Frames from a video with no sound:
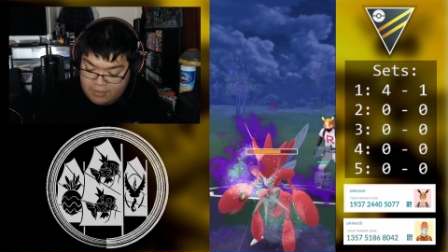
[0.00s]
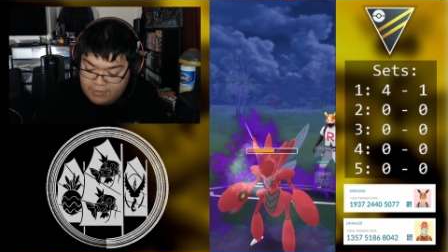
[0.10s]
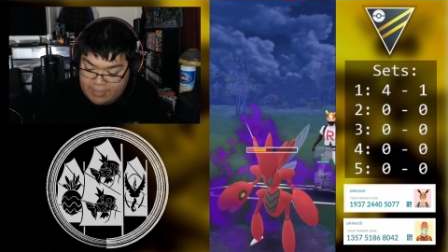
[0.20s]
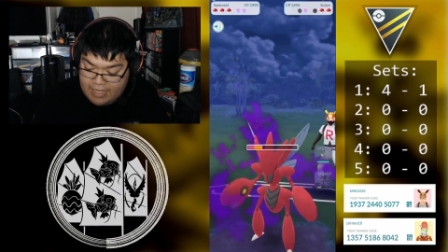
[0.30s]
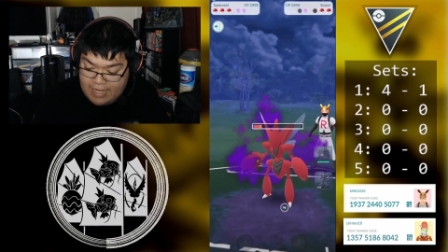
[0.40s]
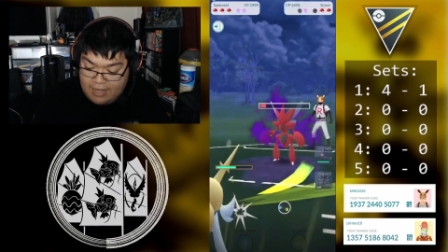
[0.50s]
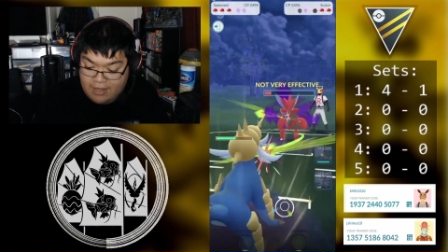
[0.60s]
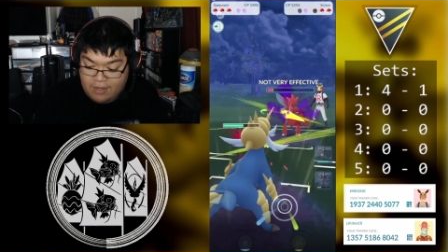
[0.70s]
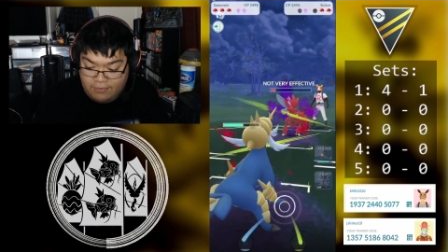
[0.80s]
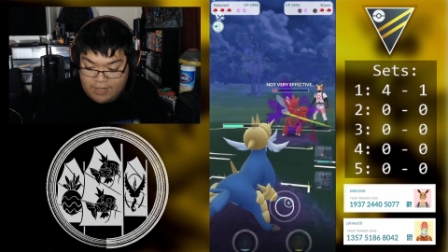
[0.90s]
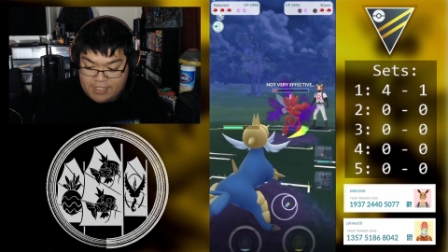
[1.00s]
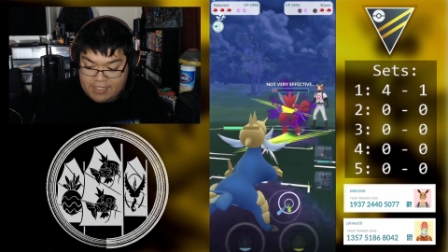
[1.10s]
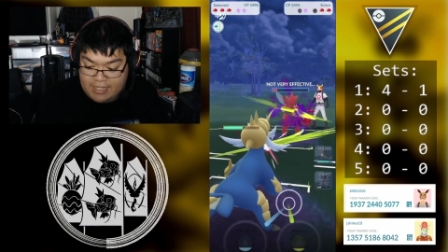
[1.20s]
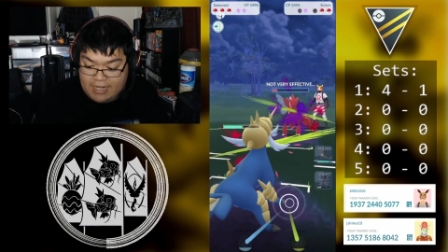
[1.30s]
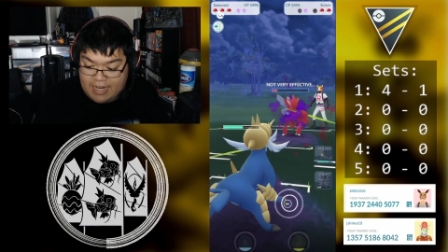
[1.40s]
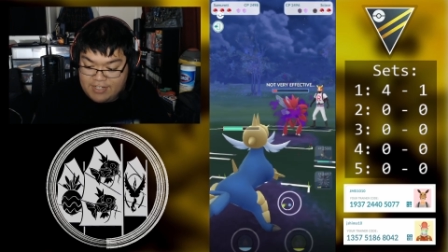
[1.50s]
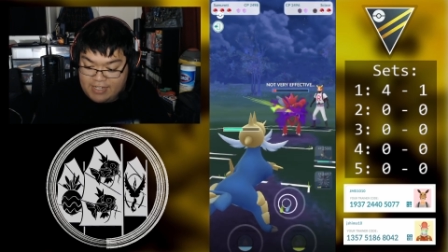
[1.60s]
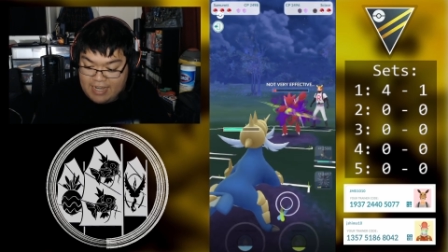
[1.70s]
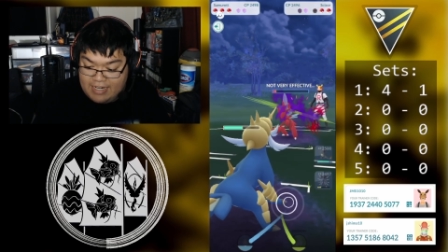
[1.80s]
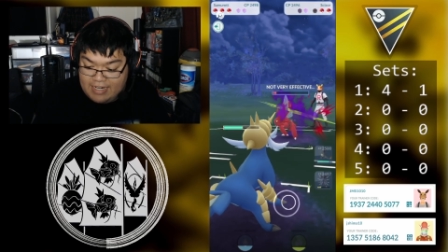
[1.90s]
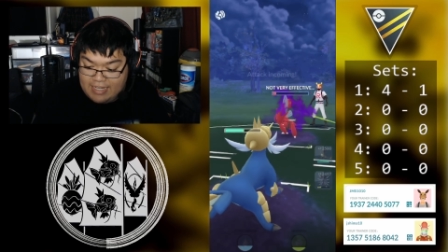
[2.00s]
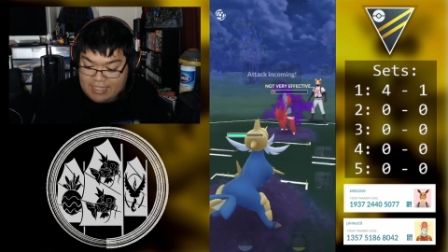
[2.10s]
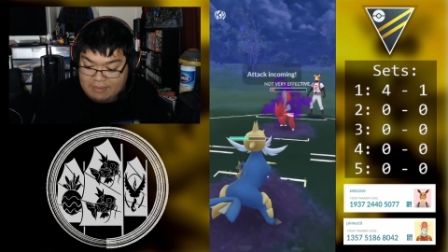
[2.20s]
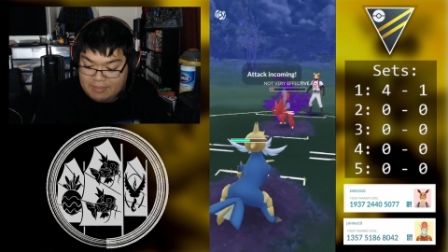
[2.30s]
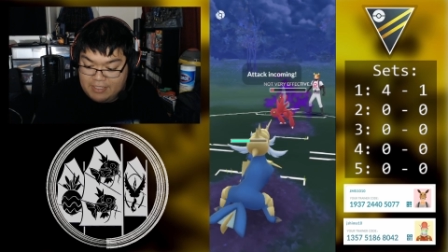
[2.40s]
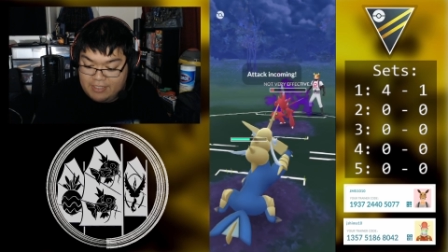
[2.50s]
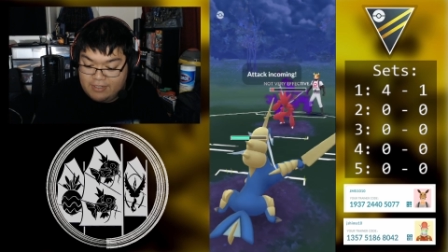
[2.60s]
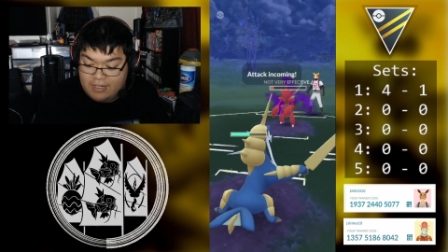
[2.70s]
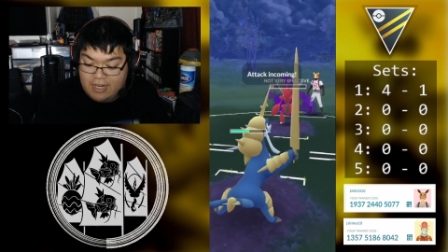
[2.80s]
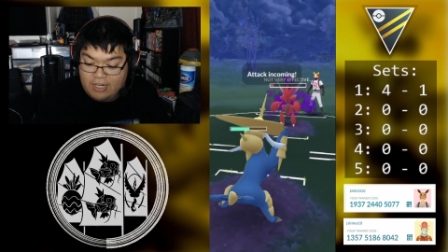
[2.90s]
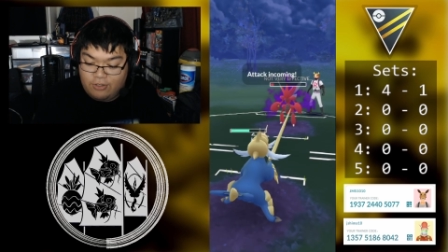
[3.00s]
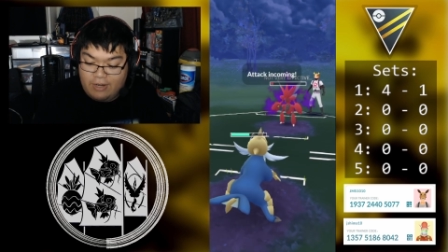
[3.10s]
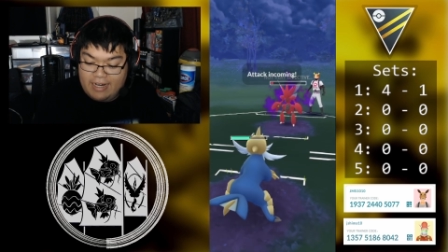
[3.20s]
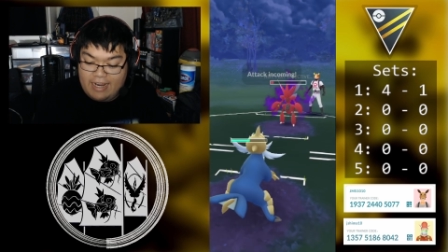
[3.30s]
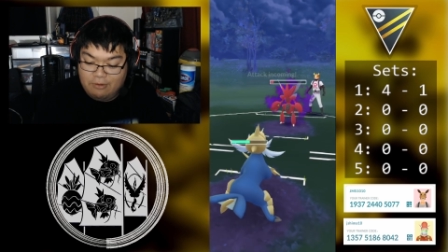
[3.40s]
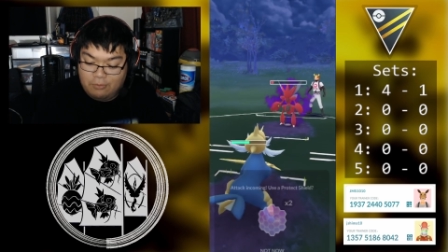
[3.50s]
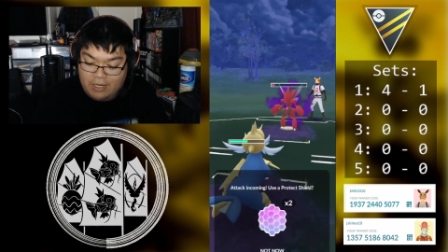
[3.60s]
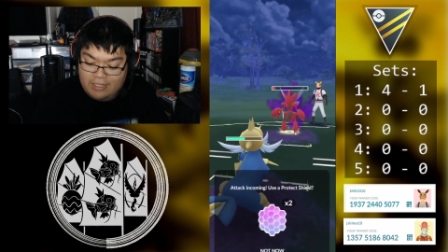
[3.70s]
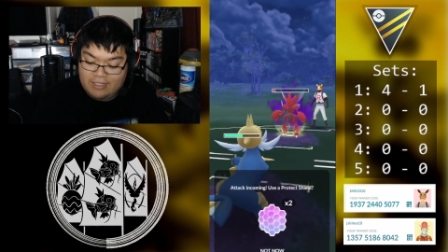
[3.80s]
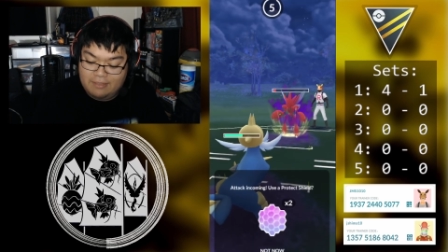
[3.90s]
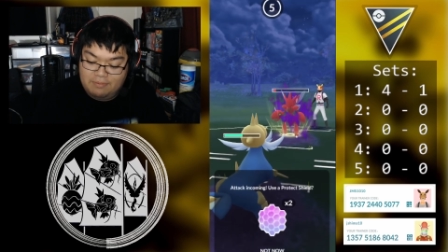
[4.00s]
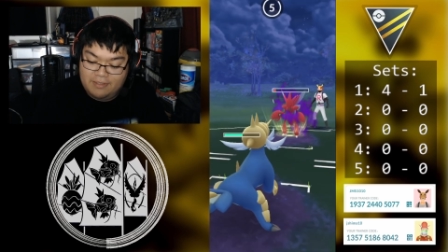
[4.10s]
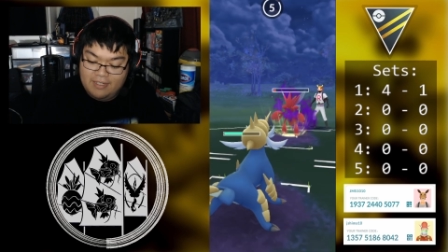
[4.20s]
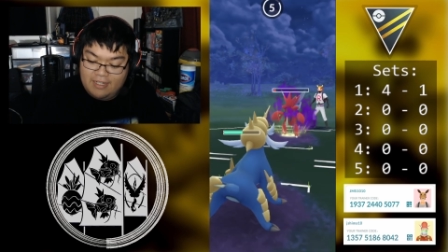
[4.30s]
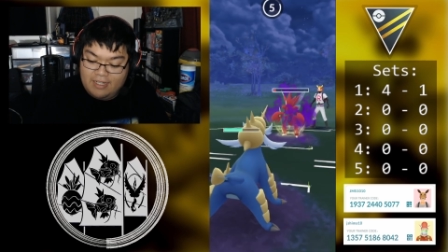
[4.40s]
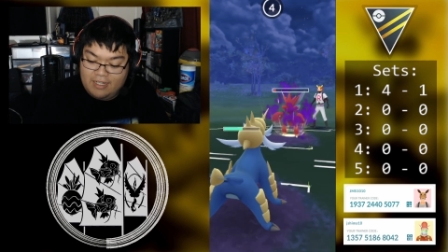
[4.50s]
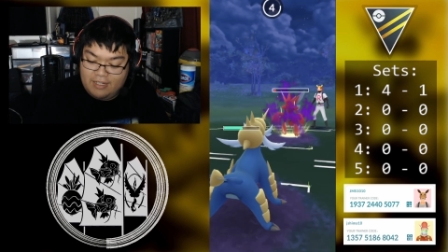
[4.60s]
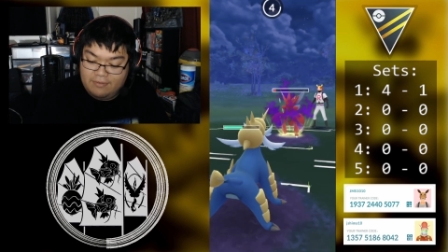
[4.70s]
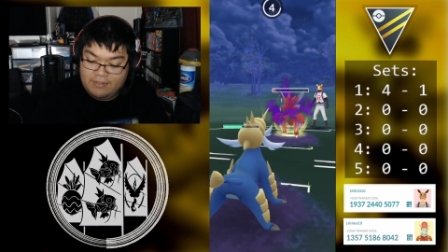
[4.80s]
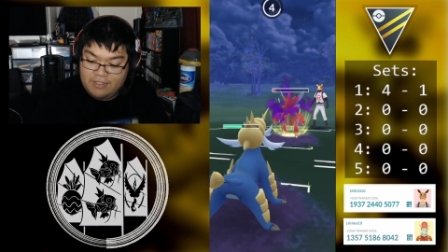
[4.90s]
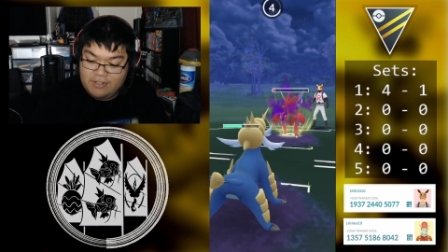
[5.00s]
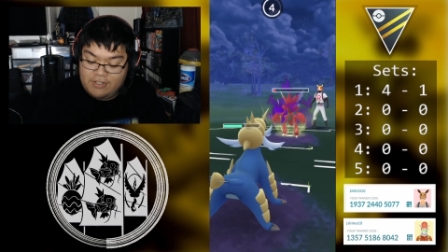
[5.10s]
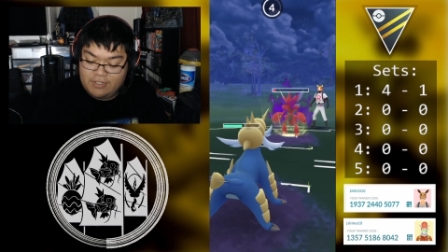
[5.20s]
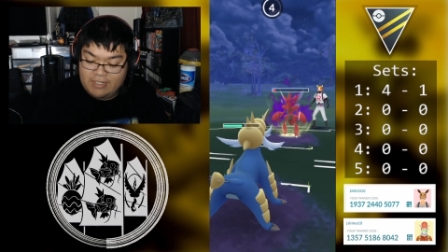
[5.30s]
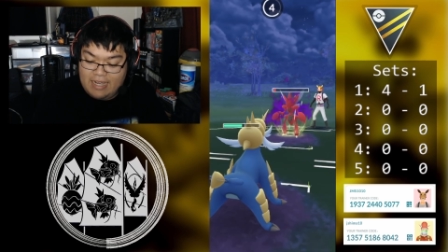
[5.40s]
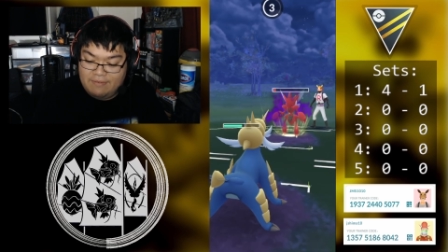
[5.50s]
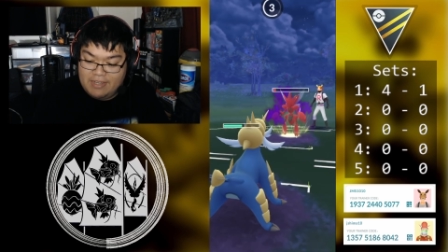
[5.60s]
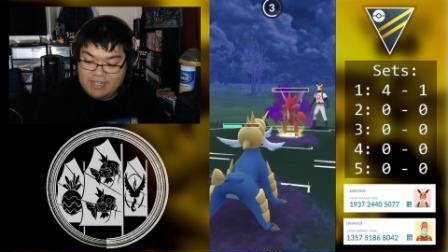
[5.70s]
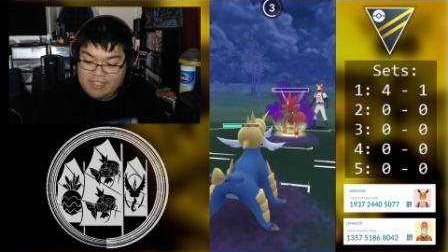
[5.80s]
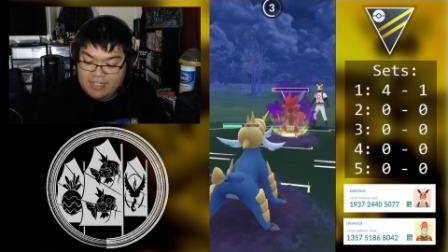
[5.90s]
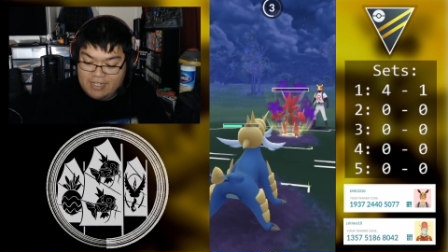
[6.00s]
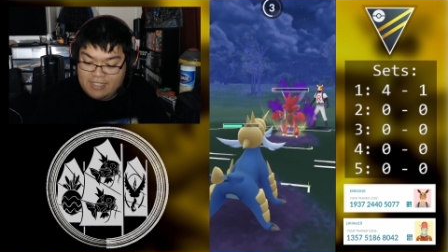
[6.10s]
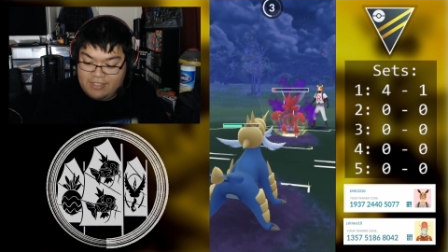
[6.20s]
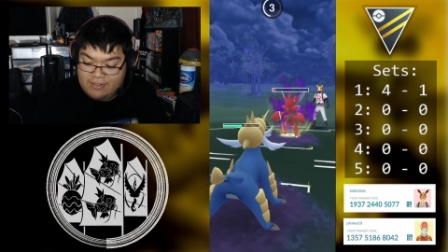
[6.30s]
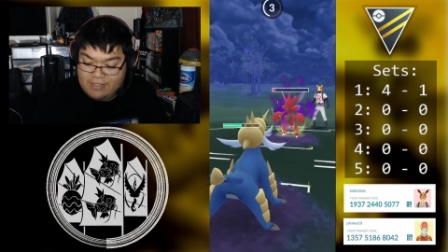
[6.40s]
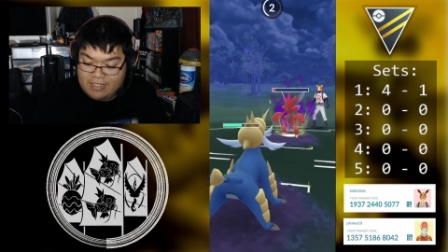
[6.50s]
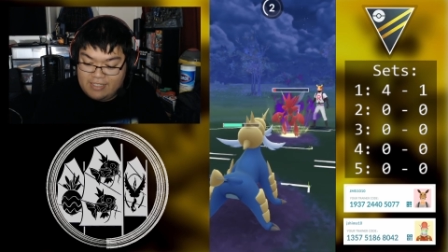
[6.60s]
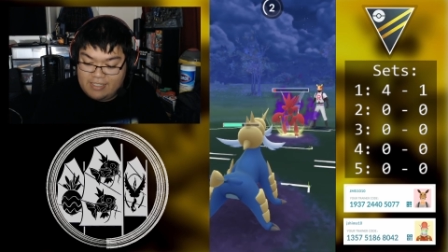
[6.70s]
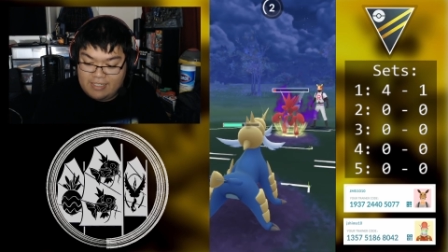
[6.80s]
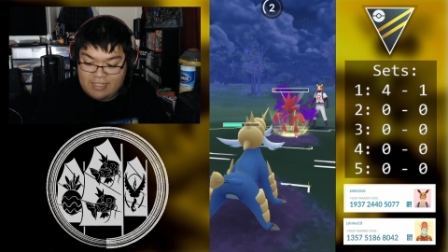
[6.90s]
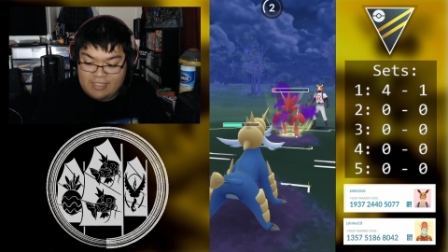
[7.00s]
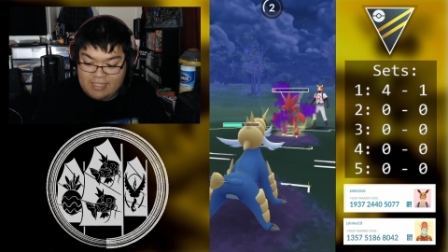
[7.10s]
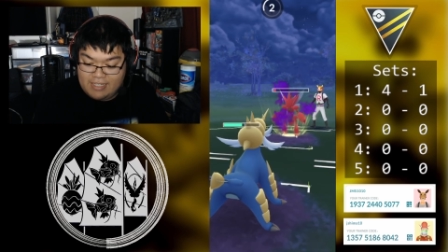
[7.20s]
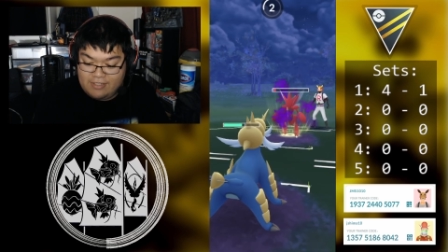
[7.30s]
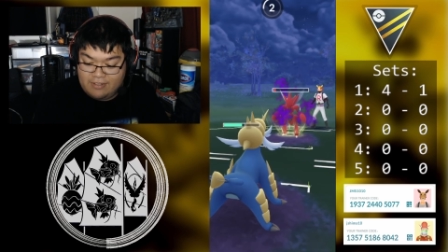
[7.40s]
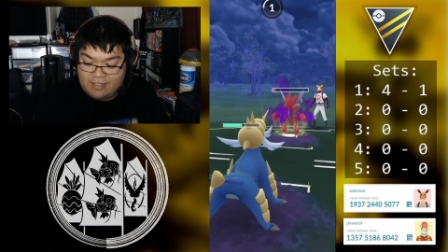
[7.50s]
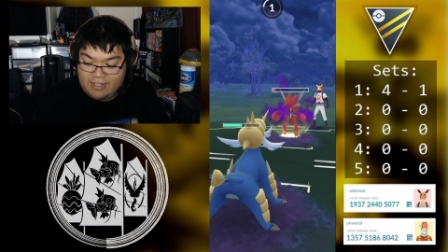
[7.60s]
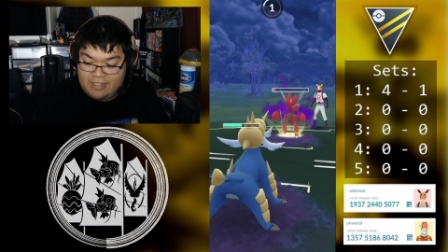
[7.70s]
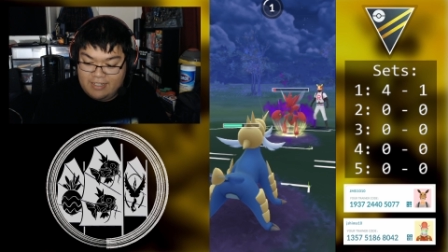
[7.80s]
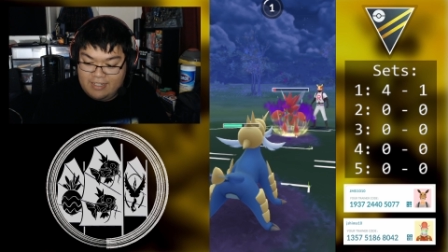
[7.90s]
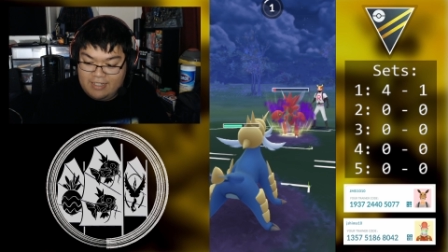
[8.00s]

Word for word: that. Fortunately, Hydro Cannon is able to do quite a wallop of neutral damage to this Scizor.